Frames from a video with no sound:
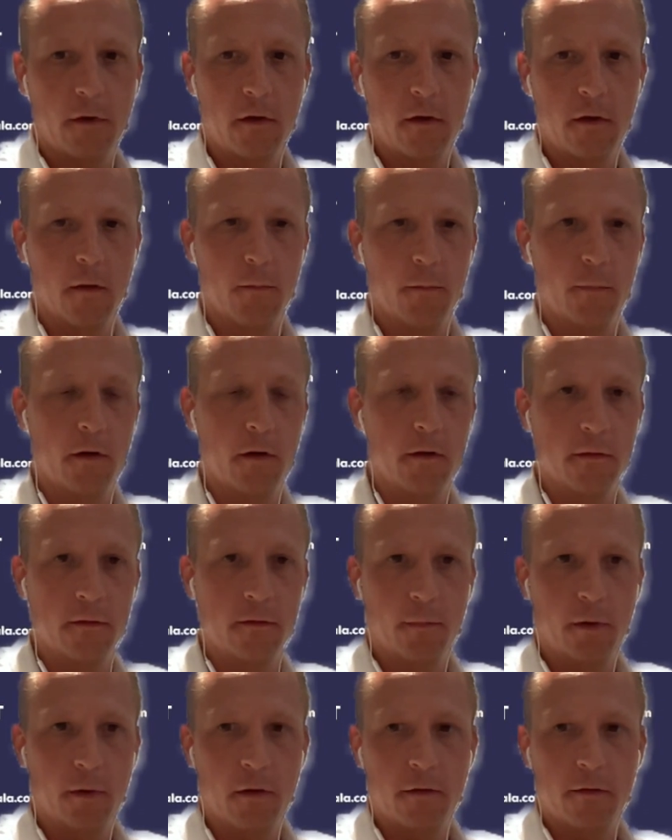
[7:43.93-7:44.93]
So yeah,
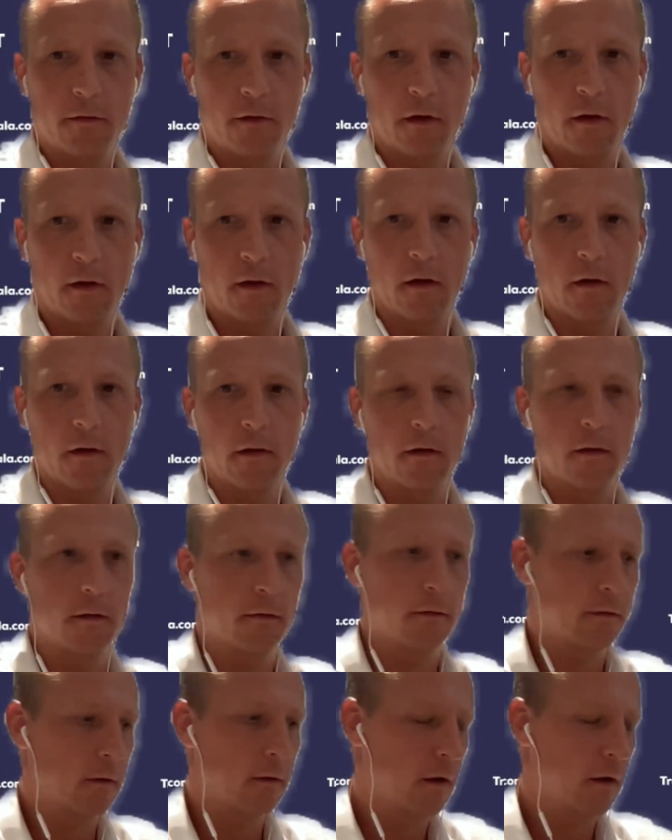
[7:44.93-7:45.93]
please check out
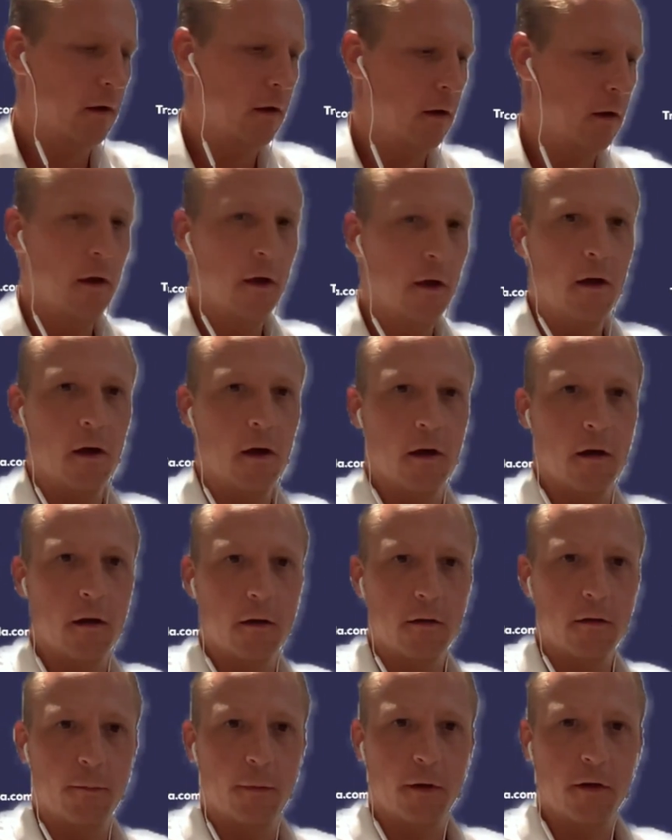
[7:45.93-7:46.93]
this
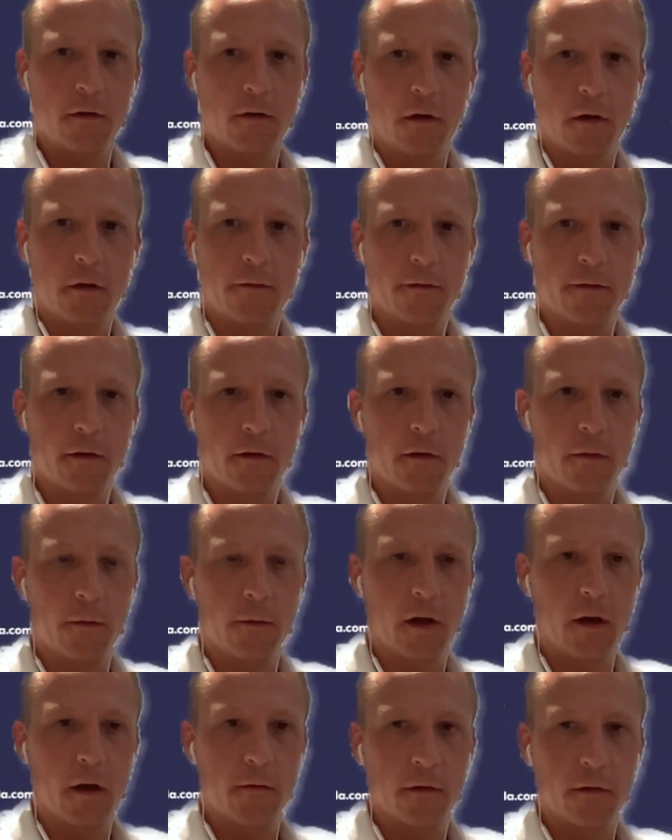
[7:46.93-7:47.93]
special offer that
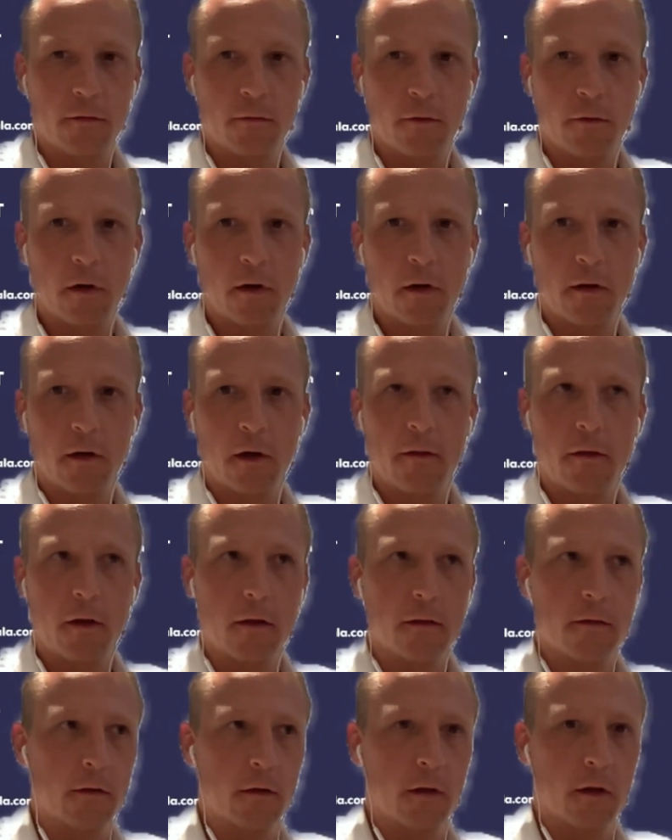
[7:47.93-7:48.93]
we have. Is running, I
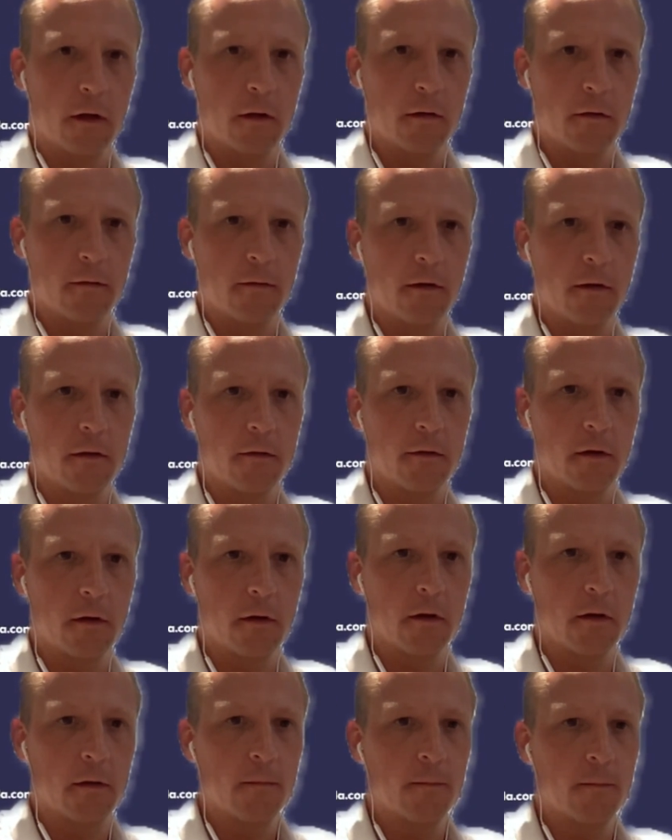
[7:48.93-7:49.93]
think, to the end of this
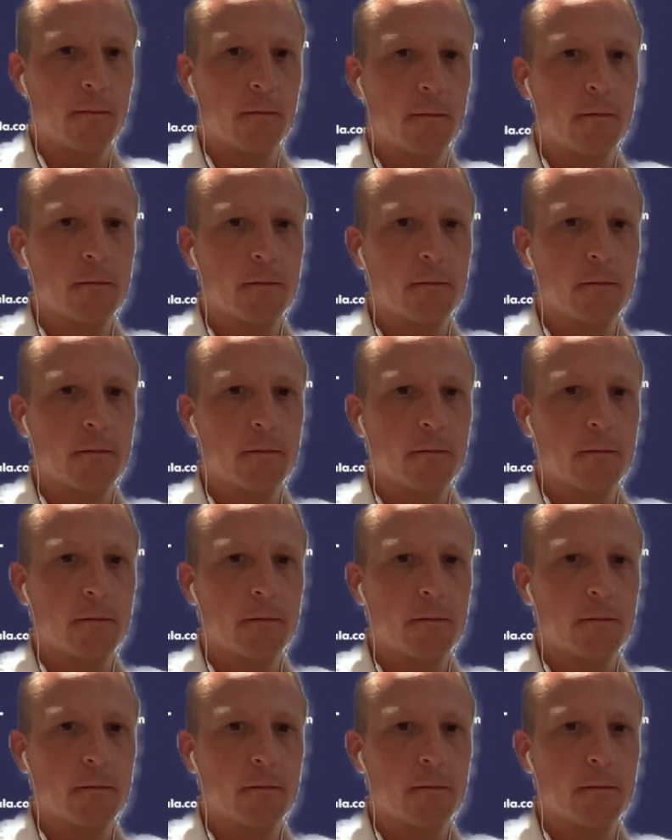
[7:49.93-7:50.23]
year.